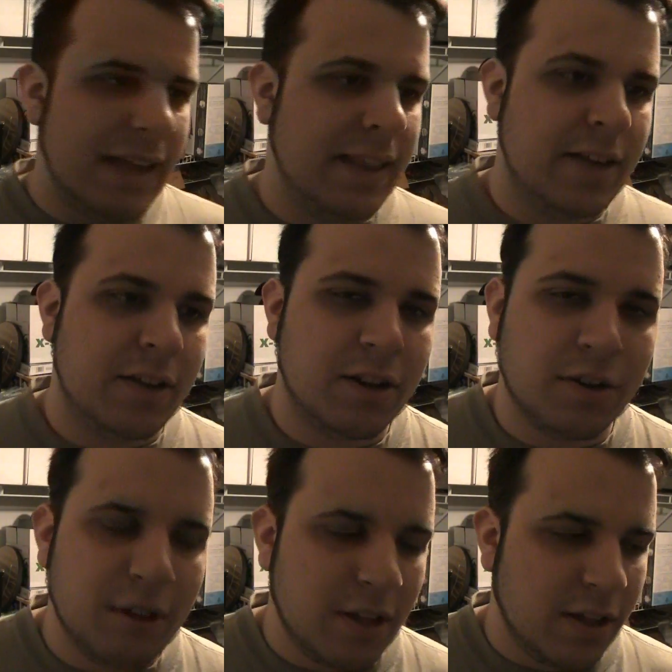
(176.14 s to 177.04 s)
and then
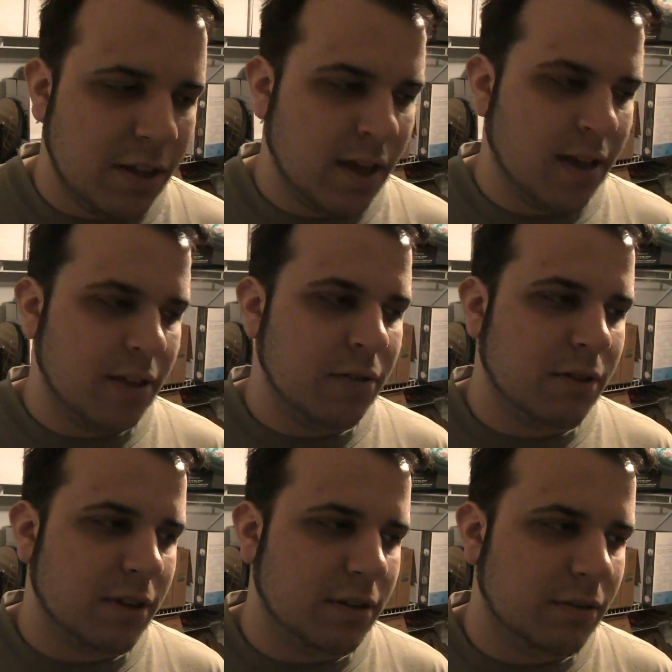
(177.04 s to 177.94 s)

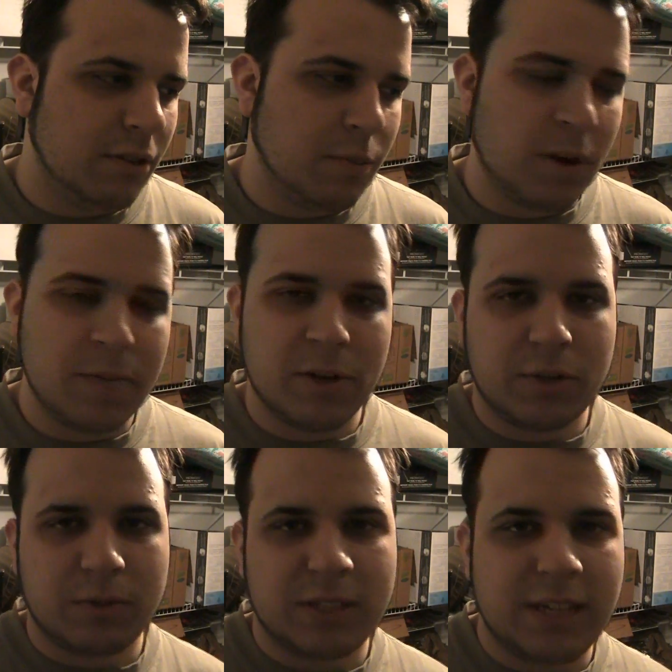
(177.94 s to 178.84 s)
you pretty
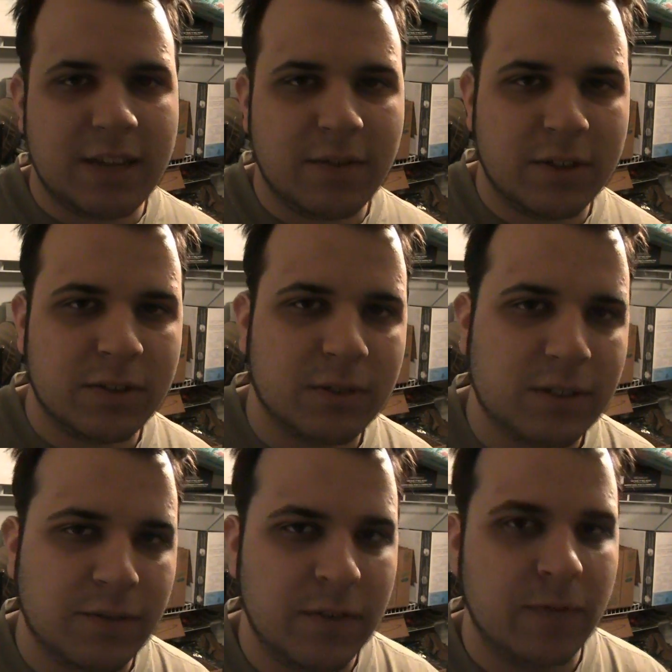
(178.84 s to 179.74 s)
much receive all
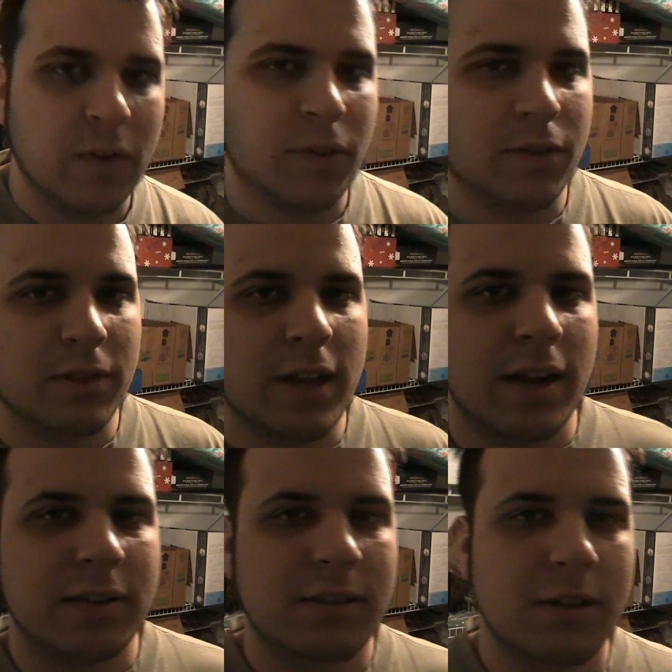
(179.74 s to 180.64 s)
sorts of info through
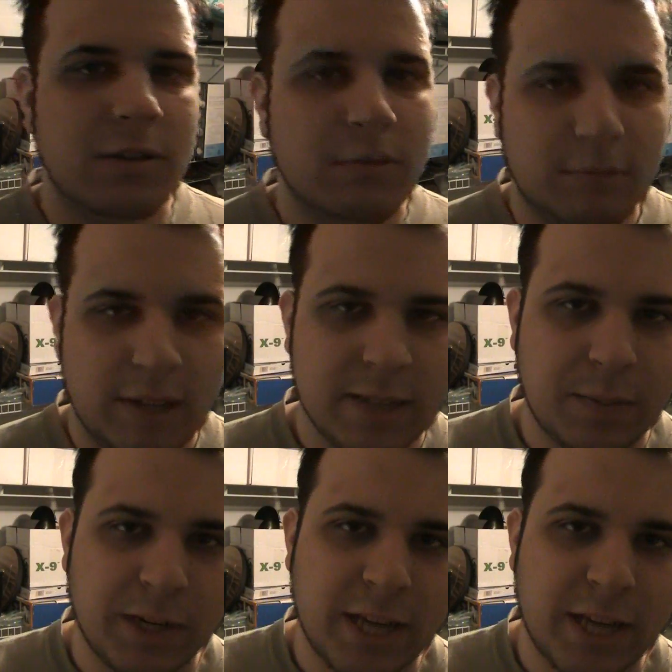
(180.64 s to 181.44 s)
there. So it's